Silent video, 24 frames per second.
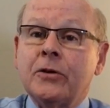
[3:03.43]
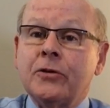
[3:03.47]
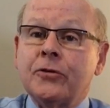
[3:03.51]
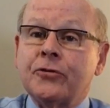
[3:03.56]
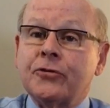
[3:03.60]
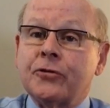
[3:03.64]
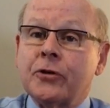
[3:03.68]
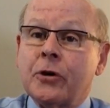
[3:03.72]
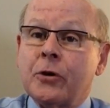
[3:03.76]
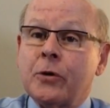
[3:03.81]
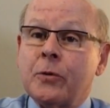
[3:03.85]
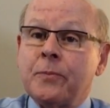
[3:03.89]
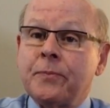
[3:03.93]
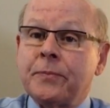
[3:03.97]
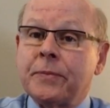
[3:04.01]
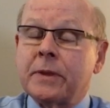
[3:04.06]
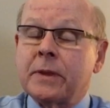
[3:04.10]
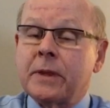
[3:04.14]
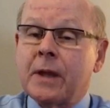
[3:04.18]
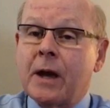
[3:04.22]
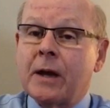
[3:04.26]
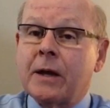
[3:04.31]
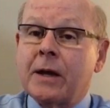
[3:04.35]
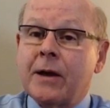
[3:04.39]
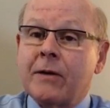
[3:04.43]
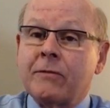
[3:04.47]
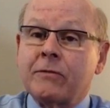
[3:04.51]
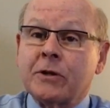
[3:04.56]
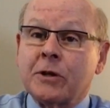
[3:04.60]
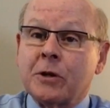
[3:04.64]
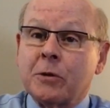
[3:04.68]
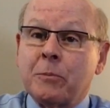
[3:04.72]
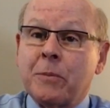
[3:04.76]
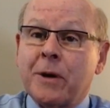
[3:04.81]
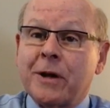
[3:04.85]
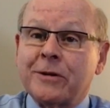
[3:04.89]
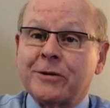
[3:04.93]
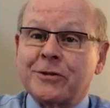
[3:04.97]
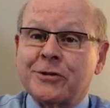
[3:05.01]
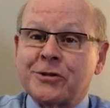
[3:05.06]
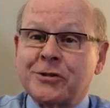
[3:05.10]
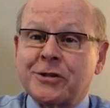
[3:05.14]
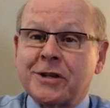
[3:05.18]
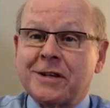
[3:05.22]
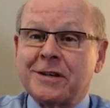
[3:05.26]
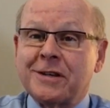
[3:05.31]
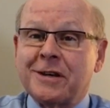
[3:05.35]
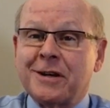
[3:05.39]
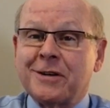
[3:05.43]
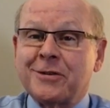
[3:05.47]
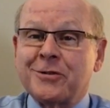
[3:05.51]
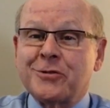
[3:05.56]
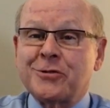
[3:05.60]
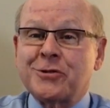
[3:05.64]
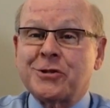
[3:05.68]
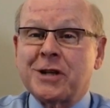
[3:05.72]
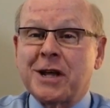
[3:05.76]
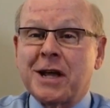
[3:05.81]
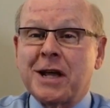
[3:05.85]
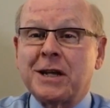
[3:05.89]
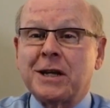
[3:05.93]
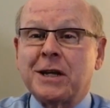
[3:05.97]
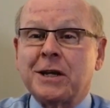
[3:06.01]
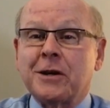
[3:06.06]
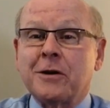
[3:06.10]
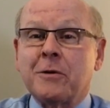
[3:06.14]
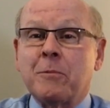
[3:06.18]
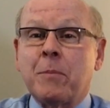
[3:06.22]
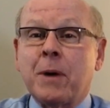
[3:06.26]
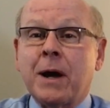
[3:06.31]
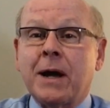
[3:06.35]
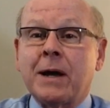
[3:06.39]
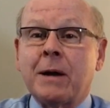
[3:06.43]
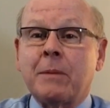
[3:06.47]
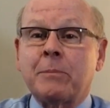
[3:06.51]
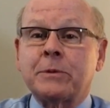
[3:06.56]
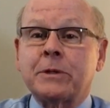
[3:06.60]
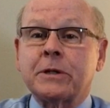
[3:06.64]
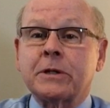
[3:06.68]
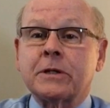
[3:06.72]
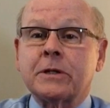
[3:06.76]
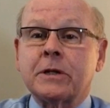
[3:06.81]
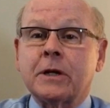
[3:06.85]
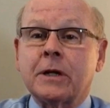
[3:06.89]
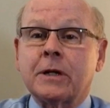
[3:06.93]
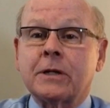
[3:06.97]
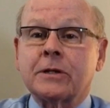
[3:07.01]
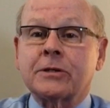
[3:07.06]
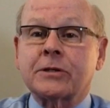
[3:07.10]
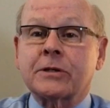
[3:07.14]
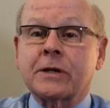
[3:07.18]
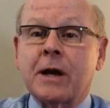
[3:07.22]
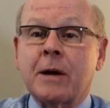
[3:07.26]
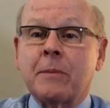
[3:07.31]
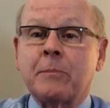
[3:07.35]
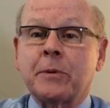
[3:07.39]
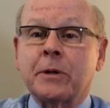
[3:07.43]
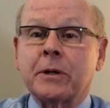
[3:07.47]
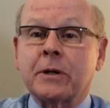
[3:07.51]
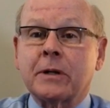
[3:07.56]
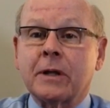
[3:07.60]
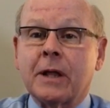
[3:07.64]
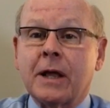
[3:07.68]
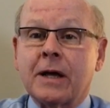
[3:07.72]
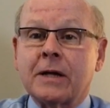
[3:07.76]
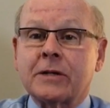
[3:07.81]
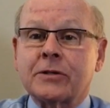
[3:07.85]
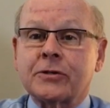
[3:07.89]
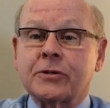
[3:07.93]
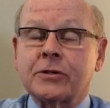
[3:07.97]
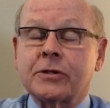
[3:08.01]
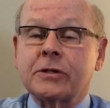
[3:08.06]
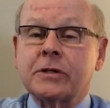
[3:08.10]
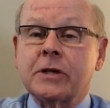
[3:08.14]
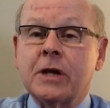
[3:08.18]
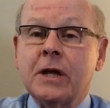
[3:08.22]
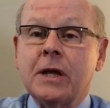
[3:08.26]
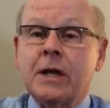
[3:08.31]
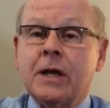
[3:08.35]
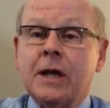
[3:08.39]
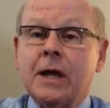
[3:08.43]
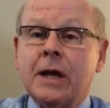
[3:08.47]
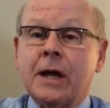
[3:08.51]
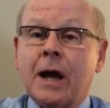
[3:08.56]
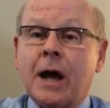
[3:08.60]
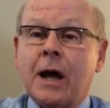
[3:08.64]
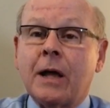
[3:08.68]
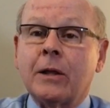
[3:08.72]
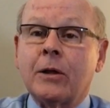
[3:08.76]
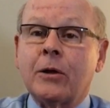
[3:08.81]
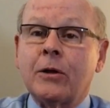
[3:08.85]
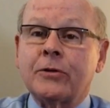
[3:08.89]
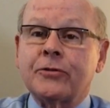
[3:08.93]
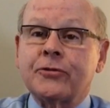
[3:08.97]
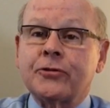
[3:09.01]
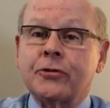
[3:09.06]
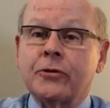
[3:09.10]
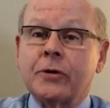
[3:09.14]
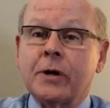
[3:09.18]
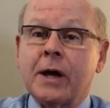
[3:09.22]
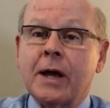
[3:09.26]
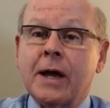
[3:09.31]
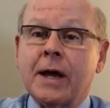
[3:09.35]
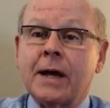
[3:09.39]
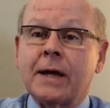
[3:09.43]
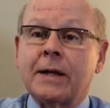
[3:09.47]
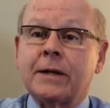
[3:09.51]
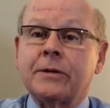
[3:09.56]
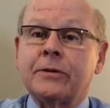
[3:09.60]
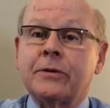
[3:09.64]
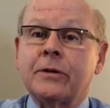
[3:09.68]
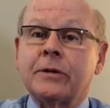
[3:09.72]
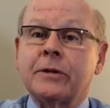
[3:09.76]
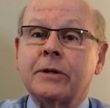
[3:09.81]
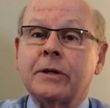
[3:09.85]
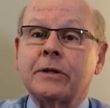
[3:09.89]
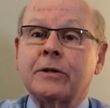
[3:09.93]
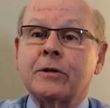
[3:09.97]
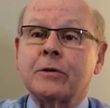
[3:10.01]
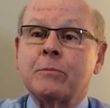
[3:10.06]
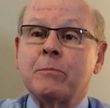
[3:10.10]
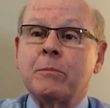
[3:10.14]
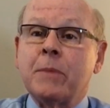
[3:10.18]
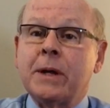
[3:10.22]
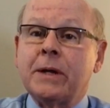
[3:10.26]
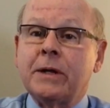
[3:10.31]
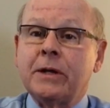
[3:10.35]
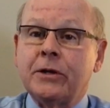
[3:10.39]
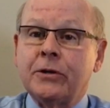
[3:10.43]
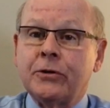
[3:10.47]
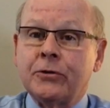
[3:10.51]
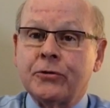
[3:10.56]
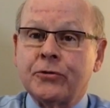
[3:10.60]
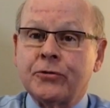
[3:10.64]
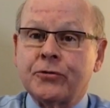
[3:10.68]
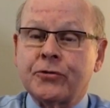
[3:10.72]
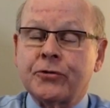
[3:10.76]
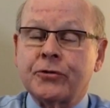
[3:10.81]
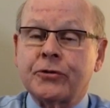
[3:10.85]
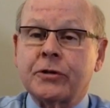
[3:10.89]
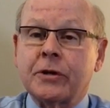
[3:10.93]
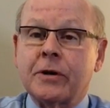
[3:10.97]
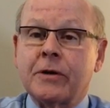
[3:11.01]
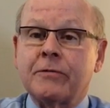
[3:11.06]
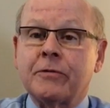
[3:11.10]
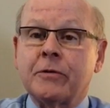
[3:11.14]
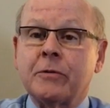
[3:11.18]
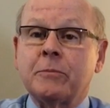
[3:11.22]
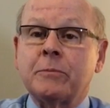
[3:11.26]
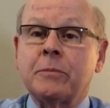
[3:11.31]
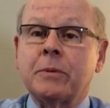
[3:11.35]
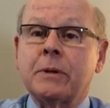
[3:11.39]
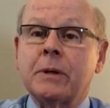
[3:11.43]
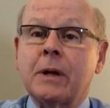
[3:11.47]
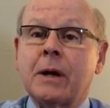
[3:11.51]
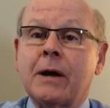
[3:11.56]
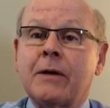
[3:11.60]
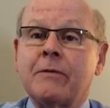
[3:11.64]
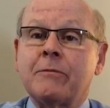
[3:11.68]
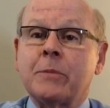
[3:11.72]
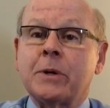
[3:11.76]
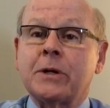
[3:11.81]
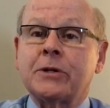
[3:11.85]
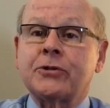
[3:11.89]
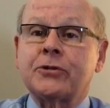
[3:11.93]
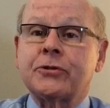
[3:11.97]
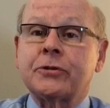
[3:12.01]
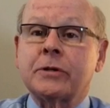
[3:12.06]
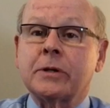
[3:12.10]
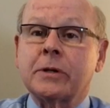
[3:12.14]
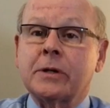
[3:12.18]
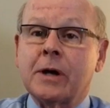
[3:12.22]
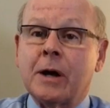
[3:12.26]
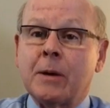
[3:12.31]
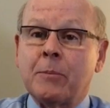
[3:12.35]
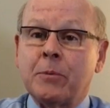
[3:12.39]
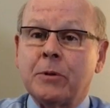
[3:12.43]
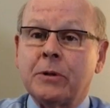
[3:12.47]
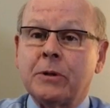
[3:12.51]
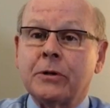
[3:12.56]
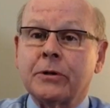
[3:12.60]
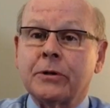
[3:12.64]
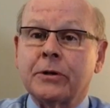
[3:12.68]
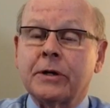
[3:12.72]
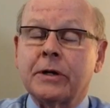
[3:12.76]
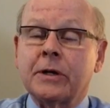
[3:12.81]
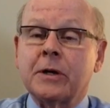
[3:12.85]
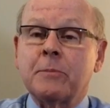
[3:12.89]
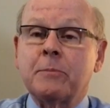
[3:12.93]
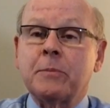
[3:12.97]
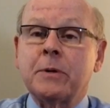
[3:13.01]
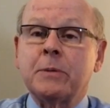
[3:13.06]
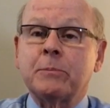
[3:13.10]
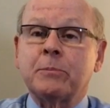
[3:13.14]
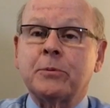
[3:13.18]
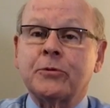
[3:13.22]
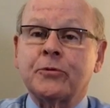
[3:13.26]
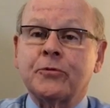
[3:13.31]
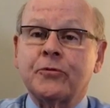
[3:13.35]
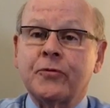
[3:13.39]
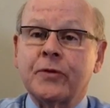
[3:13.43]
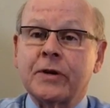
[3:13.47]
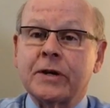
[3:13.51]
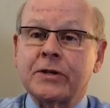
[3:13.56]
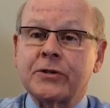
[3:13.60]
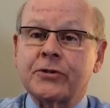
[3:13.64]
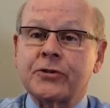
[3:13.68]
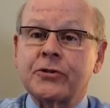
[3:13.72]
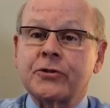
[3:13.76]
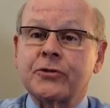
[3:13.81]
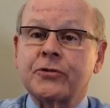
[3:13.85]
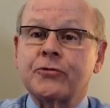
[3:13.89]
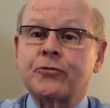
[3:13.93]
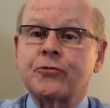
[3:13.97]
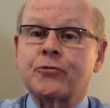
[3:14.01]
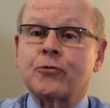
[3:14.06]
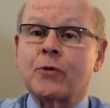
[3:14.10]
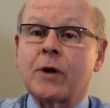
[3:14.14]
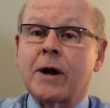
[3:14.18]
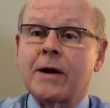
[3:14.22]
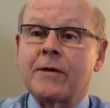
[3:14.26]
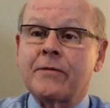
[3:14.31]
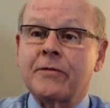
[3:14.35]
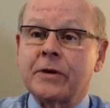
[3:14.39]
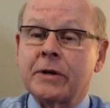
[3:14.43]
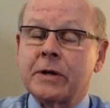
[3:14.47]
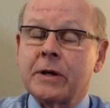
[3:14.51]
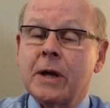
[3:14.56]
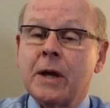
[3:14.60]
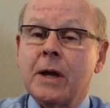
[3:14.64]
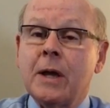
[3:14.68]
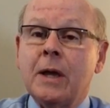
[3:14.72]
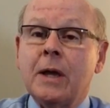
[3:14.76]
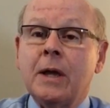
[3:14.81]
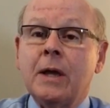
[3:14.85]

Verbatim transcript: So now you have a little better understanding of bioptic telescopic glasses. I'll also add that there are many uses of them. I've mentioned a couple, looking at people's faces, driving.